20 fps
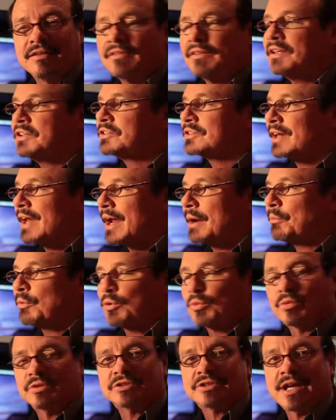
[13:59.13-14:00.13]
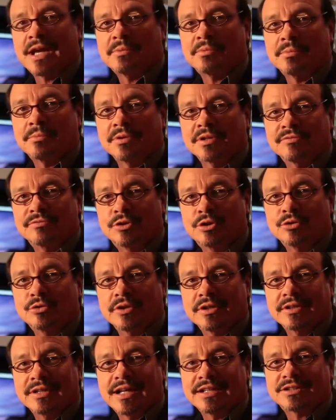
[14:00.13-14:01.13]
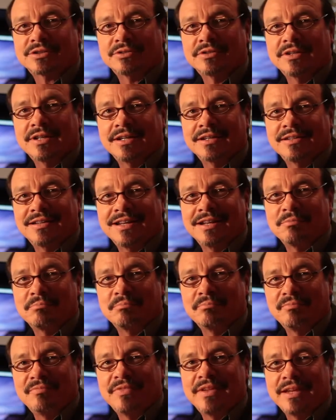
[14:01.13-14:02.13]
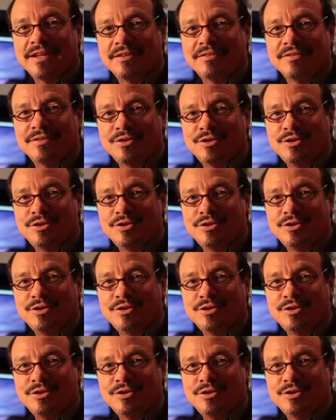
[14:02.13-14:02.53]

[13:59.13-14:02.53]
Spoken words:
this camera was capable of doing. It